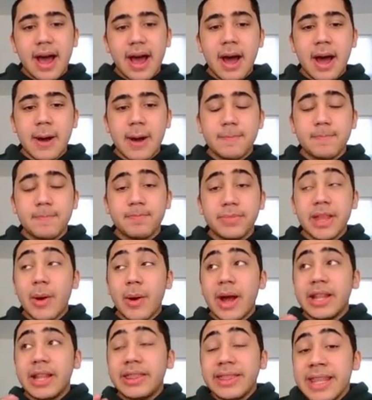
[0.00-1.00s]

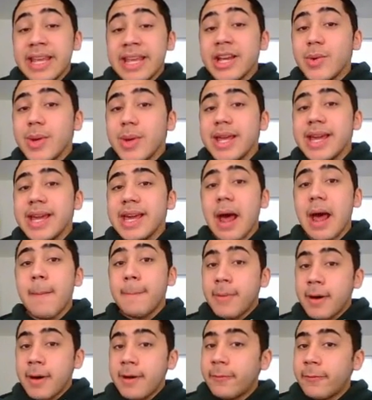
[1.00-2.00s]
Now, I think we get
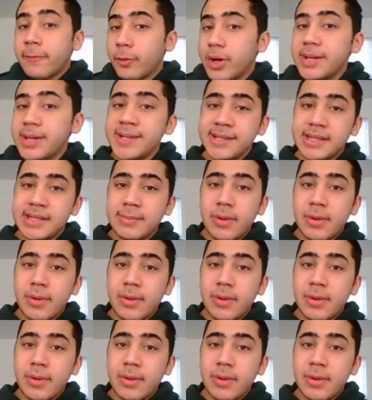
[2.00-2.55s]
above freezing